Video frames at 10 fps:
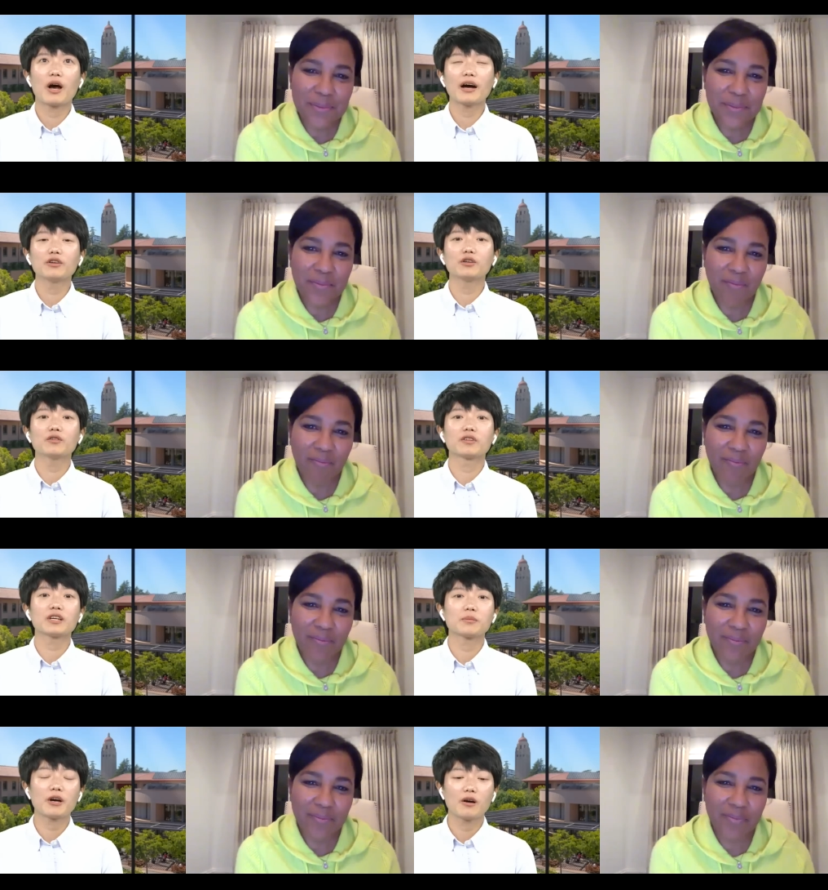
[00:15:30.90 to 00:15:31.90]
Speaker 1: how do you
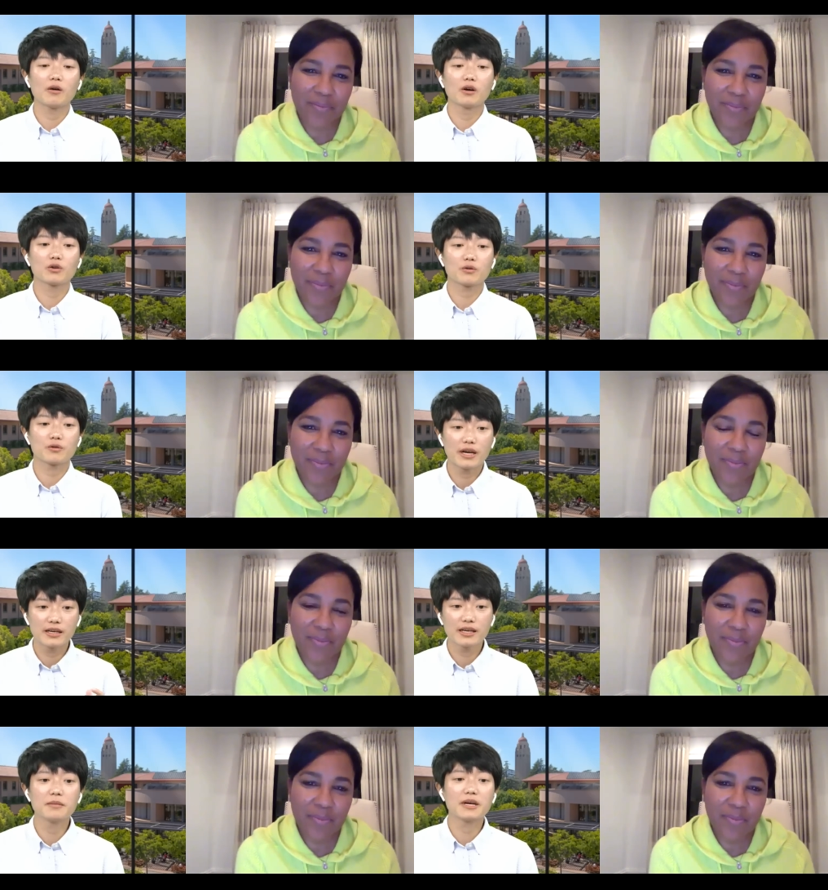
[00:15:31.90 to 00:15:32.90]
think about
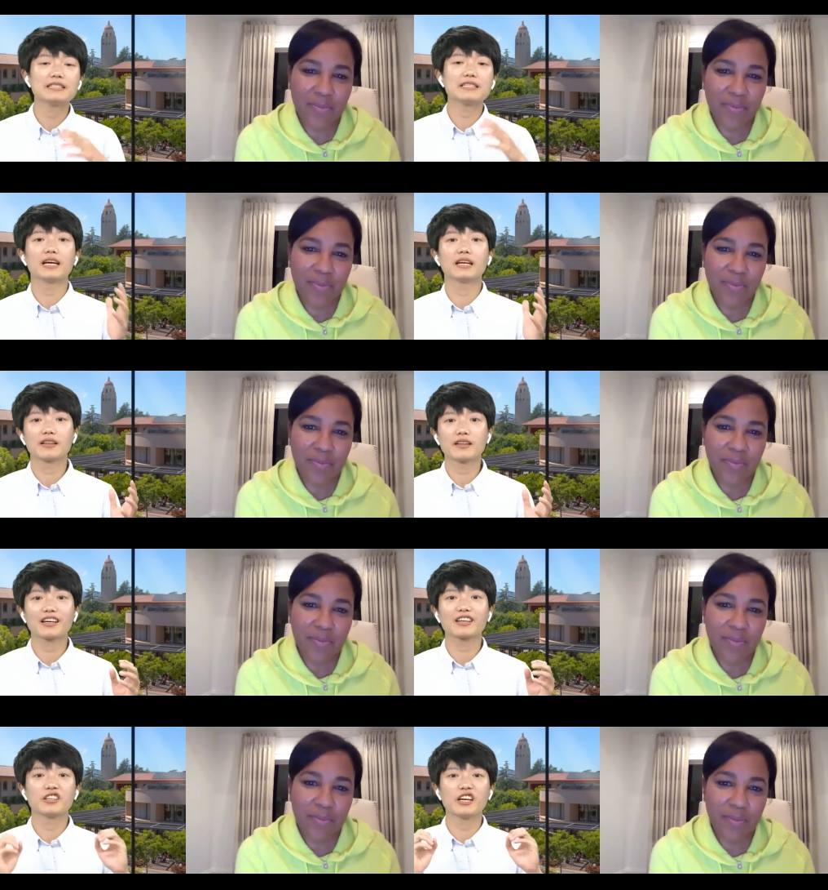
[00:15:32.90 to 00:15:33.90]
creating and maintaining
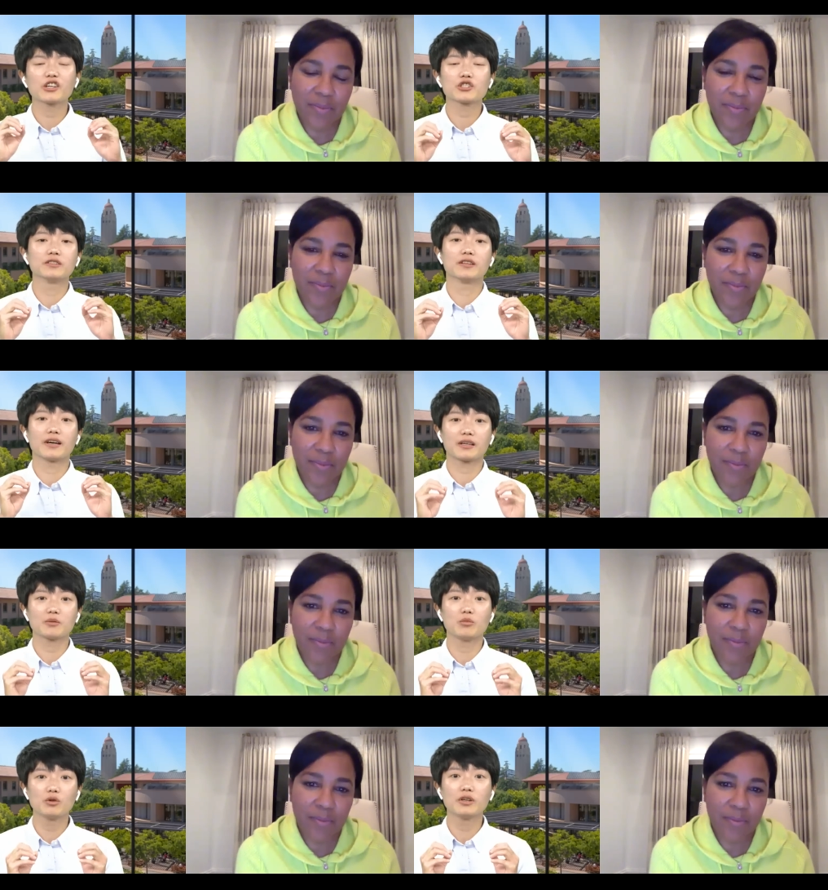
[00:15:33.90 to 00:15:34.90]
that connection and that
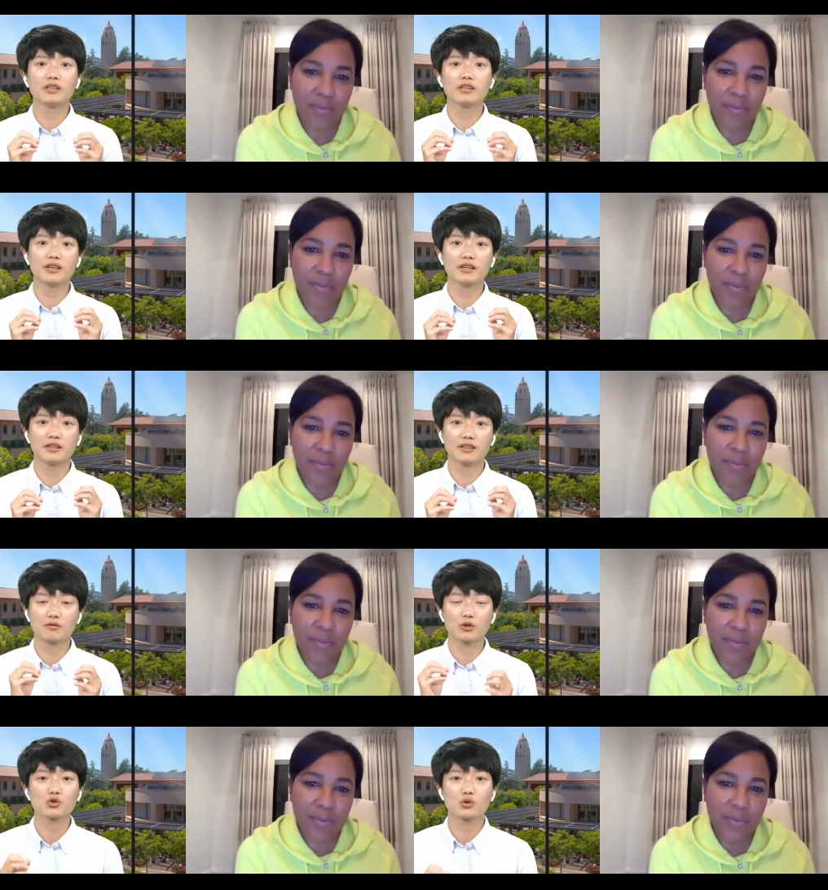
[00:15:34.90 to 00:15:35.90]
community in, in
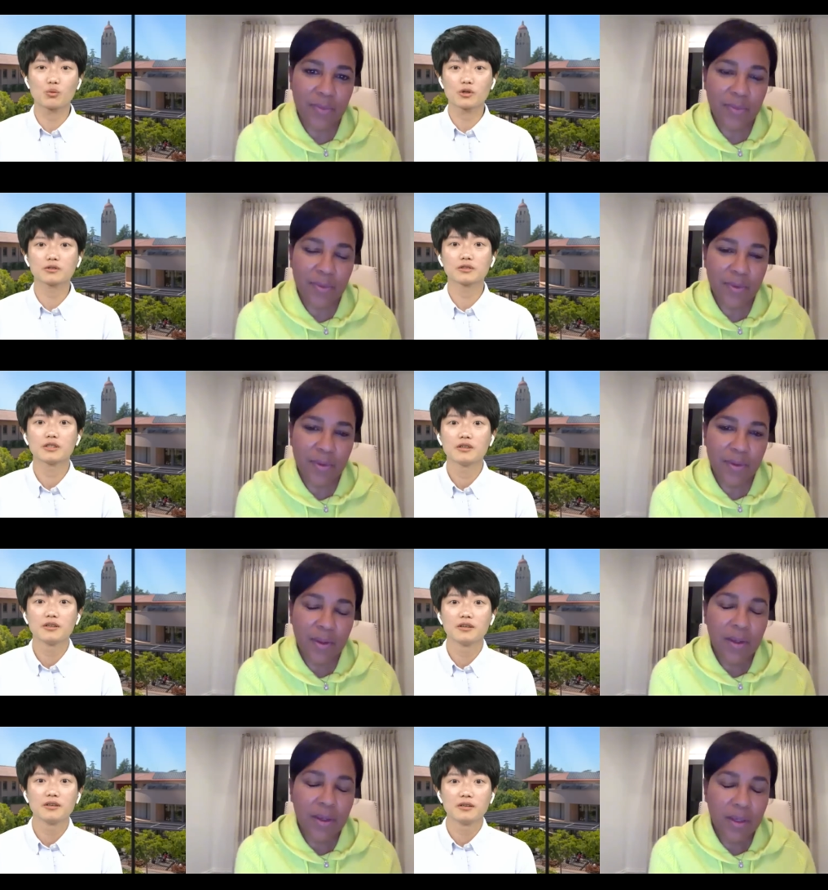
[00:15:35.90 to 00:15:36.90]
a virtual world?
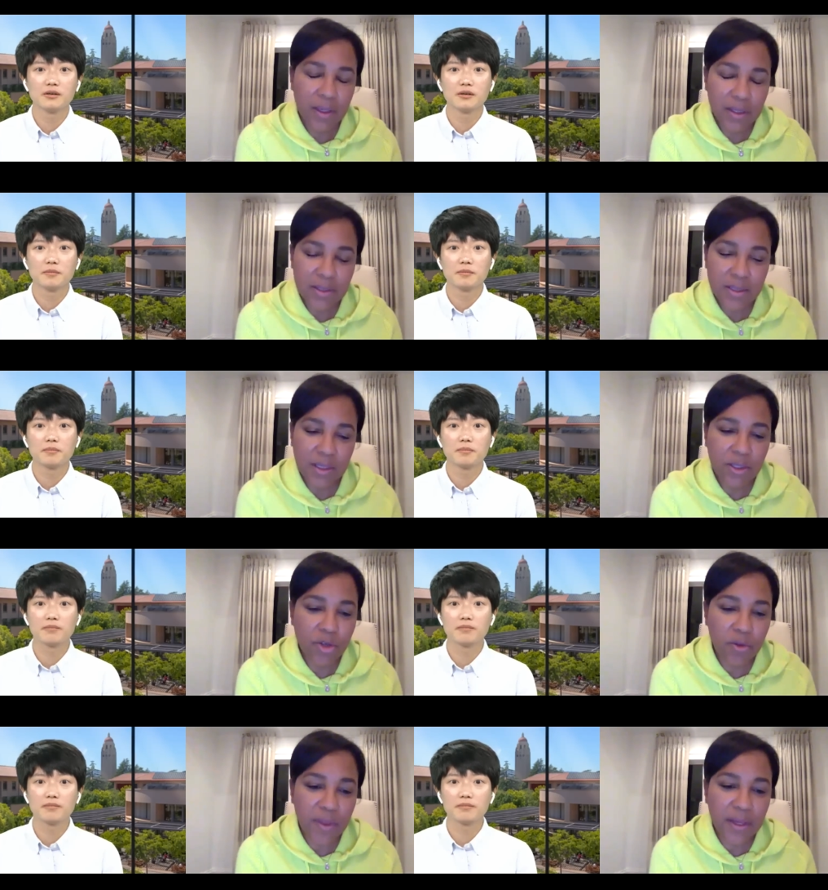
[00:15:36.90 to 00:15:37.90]
Speaker 2: Yes, and
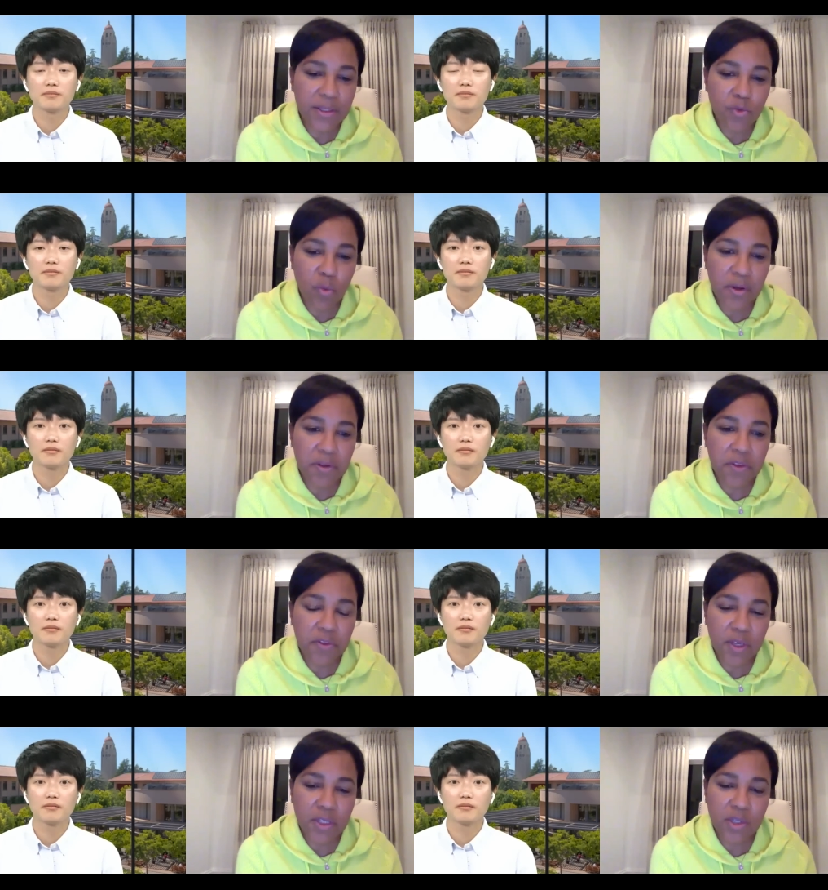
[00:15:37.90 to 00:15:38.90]
you know that is one of
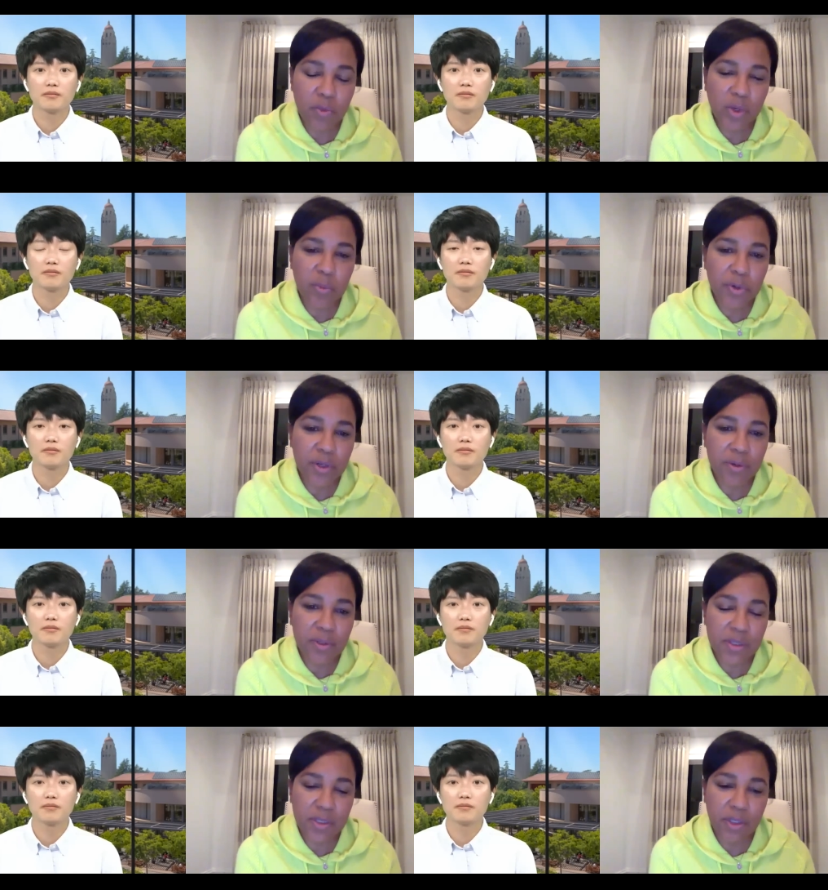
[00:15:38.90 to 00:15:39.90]
the things that we put.
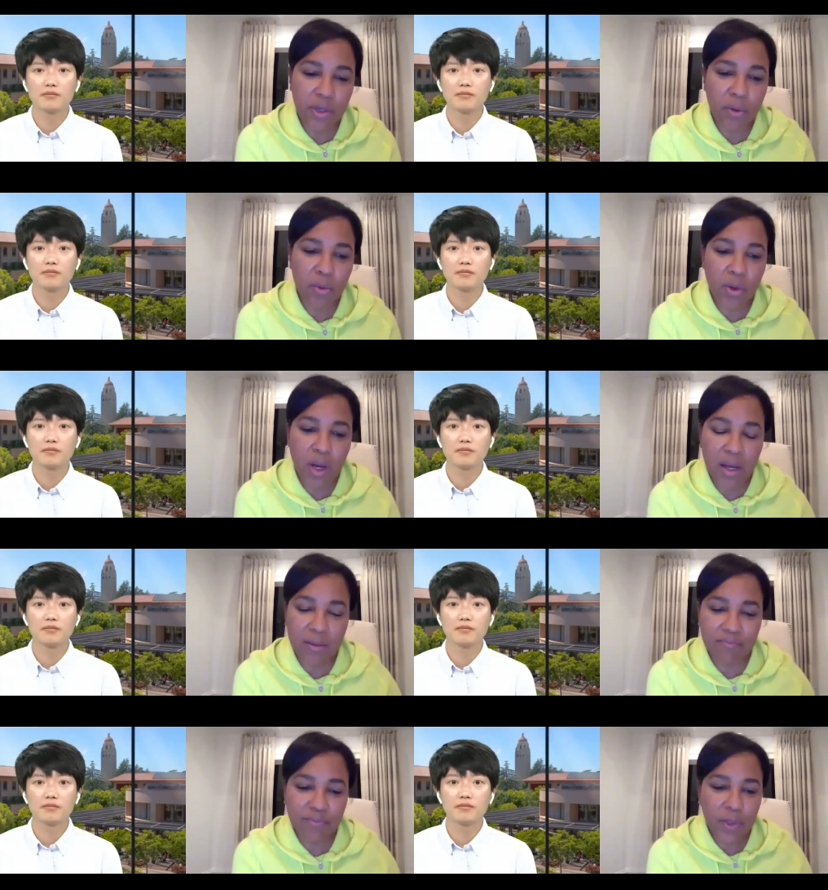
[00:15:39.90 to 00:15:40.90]
You know,
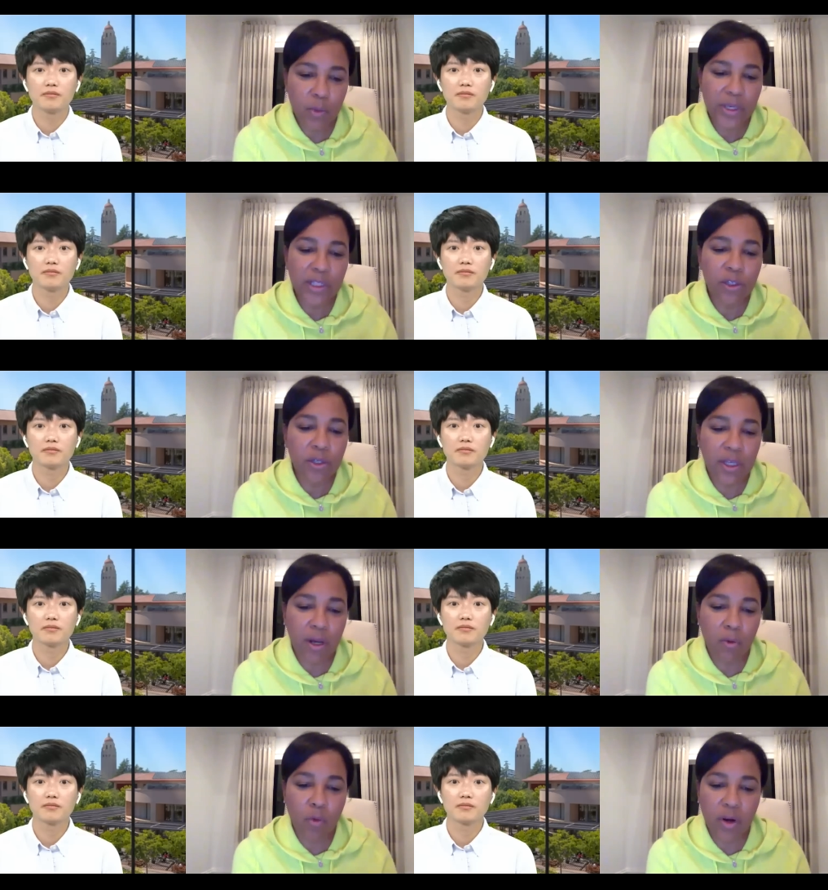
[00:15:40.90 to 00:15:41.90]
um, we look
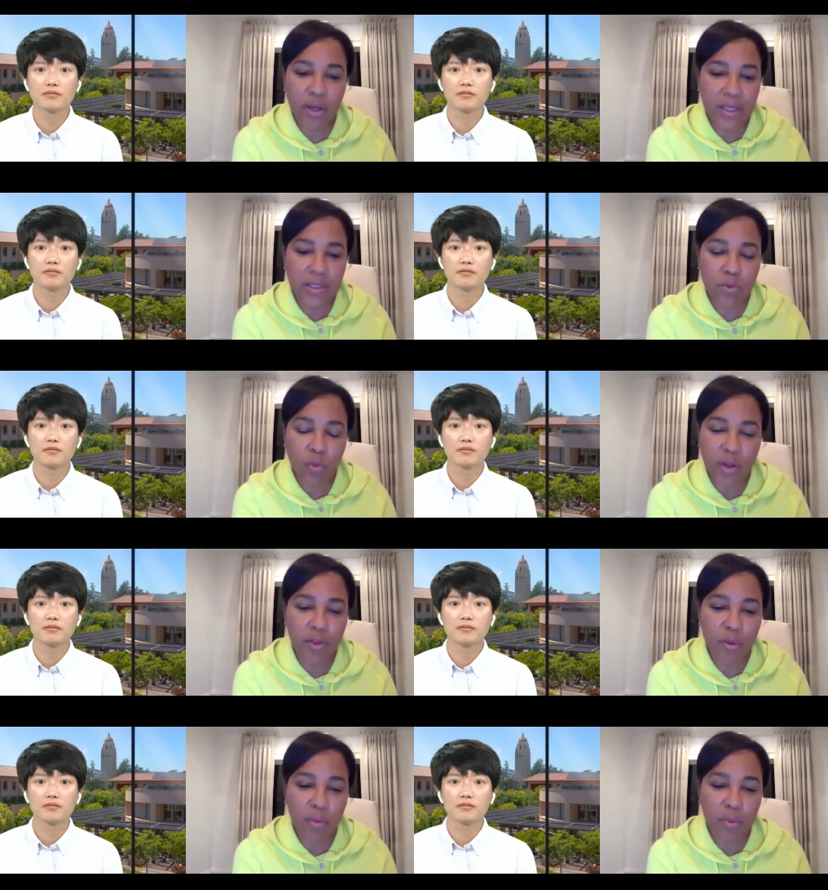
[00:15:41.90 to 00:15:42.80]
at our work as what are the